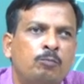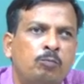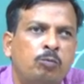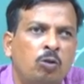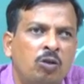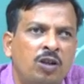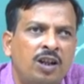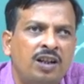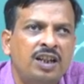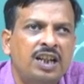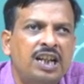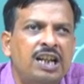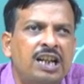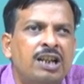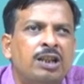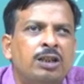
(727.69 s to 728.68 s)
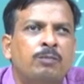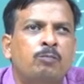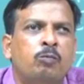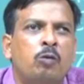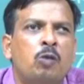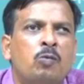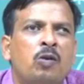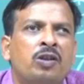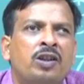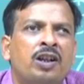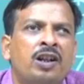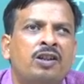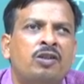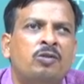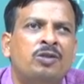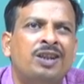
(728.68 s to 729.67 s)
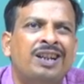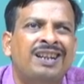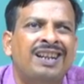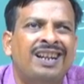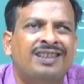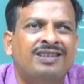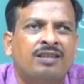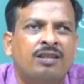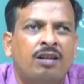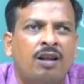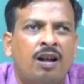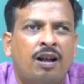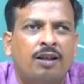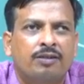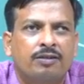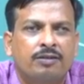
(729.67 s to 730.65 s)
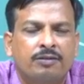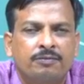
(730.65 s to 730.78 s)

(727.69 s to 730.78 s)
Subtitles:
student is promoted to the next class.